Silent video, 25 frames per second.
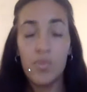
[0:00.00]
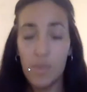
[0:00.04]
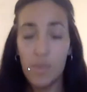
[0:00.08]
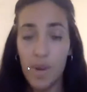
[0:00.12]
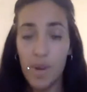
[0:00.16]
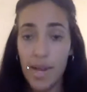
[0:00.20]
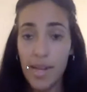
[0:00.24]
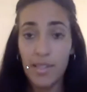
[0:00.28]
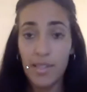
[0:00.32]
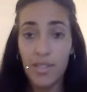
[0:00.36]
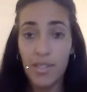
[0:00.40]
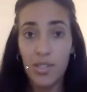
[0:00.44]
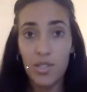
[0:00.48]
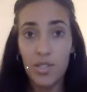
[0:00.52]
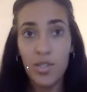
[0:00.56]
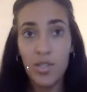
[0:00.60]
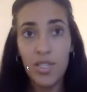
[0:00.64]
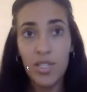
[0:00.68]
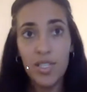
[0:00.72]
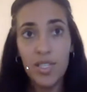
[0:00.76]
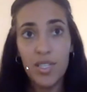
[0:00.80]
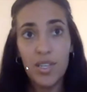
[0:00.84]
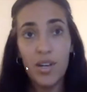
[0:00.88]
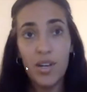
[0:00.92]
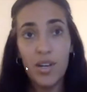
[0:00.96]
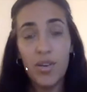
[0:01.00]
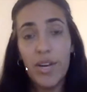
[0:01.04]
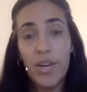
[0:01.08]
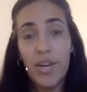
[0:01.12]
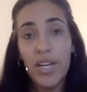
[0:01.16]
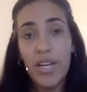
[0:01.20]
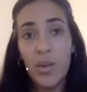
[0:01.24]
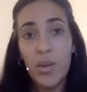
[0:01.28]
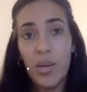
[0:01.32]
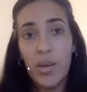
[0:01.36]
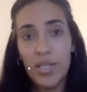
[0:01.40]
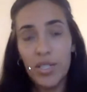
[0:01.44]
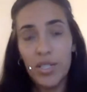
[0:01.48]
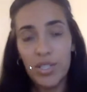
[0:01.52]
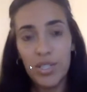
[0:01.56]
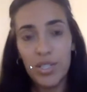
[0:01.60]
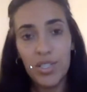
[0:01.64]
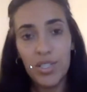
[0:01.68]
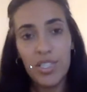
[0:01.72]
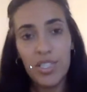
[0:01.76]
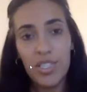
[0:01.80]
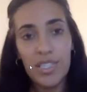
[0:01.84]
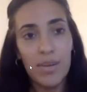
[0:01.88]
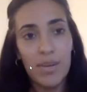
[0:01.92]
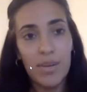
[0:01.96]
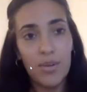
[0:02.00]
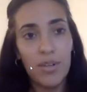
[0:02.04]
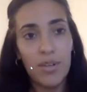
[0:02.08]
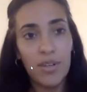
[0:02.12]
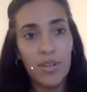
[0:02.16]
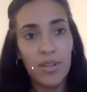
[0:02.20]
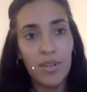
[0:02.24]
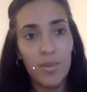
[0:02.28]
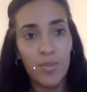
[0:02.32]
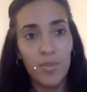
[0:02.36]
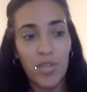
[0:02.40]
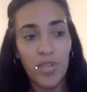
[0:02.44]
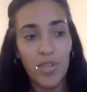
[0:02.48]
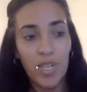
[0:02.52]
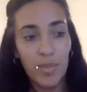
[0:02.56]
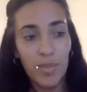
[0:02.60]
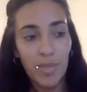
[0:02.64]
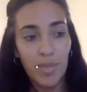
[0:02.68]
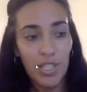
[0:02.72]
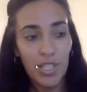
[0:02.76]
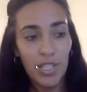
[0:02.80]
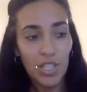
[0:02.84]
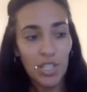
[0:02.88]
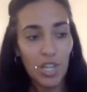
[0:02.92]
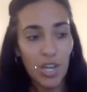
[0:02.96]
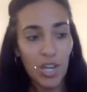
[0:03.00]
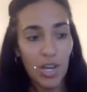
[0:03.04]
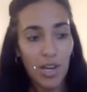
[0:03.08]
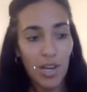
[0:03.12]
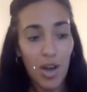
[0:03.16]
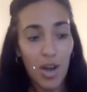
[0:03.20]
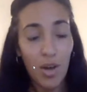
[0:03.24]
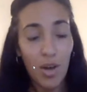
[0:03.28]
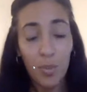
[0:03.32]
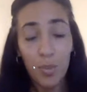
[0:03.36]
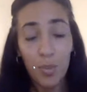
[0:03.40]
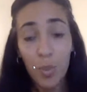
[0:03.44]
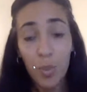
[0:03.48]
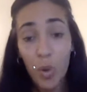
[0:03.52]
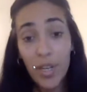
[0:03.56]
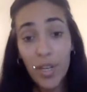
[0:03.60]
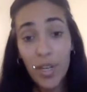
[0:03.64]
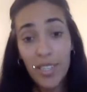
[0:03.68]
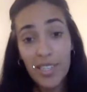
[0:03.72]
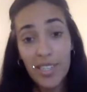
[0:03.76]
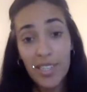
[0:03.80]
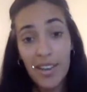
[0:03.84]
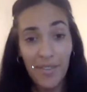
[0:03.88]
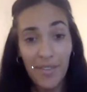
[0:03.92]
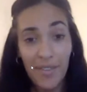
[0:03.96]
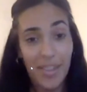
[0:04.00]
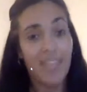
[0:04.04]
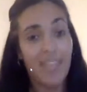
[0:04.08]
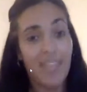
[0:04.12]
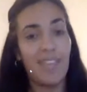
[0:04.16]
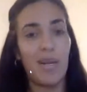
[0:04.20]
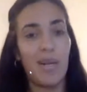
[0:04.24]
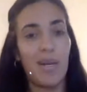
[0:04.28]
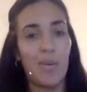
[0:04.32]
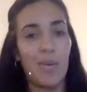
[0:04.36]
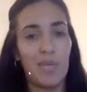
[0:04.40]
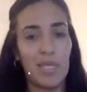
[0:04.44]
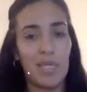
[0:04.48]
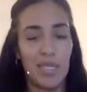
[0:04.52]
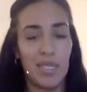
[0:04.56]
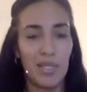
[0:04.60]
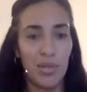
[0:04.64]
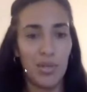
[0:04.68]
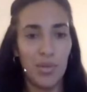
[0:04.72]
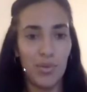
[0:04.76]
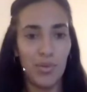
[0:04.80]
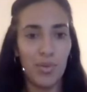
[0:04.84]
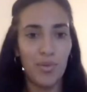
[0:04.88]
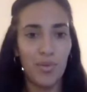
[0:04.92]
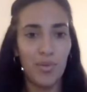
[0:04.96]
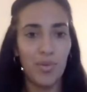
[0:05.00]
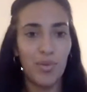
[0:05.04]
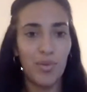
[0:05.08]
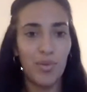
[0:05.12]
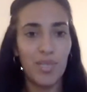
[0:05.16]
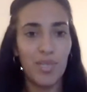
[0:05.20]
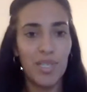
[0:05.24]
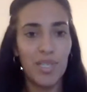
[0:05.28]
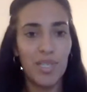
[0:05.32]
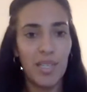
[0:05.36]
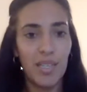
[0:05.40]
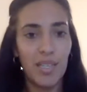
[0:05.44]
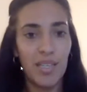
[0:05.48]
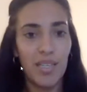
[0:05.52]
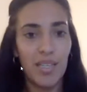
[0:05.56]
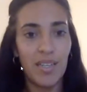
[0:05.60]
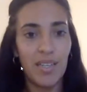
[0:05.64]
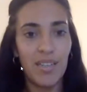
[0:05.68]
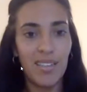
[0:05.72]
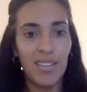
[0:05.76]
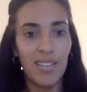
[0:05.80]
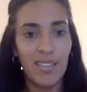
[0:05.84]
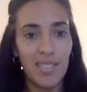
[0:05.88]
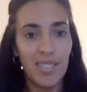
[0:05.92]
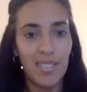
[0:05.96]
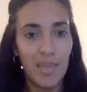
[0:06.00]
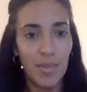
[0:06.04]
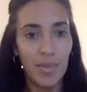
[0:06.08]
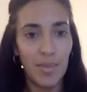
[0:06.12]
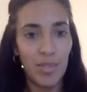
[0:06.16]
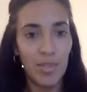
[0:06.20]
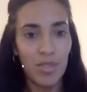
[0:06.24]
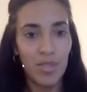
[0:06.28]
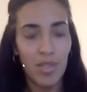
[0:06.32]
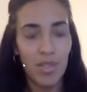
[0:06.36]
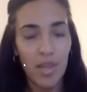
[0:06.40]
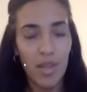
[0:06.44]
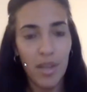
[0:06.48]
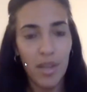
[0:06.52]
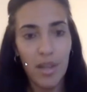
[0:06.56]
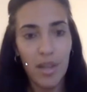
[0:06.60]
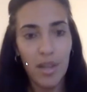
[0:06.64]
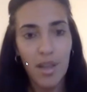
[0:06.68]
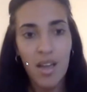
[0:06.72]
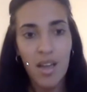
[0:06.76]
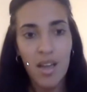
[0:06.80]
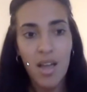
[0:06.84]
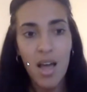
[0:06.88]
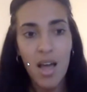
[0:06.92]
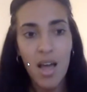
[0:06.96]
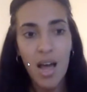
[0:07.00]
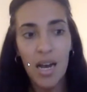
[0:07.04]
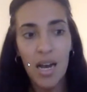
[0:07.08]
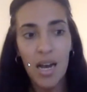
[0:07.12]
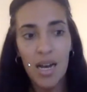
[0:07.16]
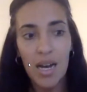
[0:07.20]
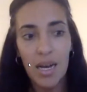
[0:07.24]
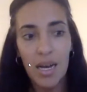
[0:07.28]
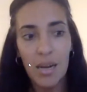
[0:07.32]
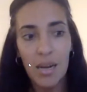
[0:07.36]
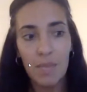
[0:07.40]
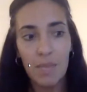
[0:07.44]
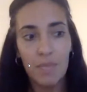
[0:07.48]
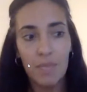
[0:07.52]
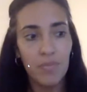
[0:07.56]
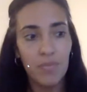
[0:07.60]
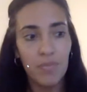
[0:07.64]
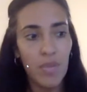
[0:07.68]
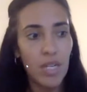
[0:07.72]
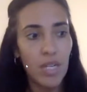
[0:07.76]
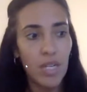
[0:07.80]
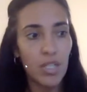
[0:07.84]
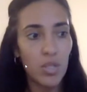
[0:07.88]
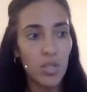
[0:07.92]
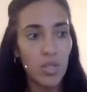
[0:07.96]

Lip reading: right. So these are great questions. They were pretty much on point to everything that I was going to go through in the demo today. I